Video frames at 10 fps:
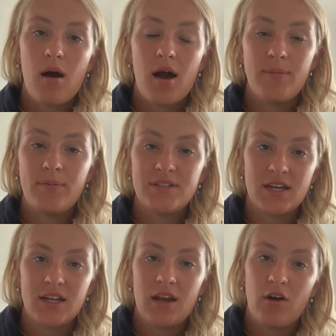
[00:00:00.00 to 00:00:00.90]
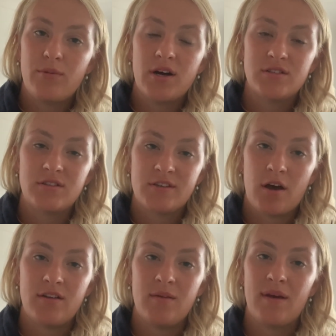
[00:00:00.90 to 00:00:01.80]
I particularly love College and
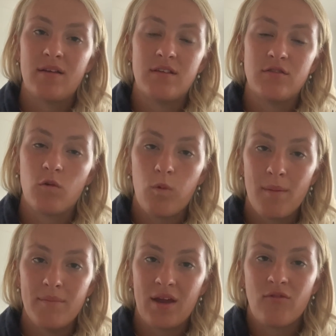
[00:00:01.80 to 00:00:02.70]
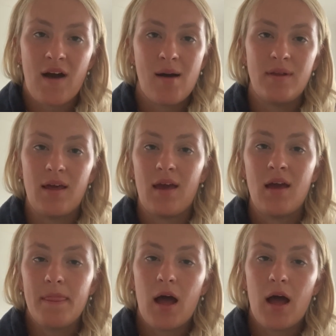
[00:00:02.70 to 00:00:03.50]
Society because it's just one big family.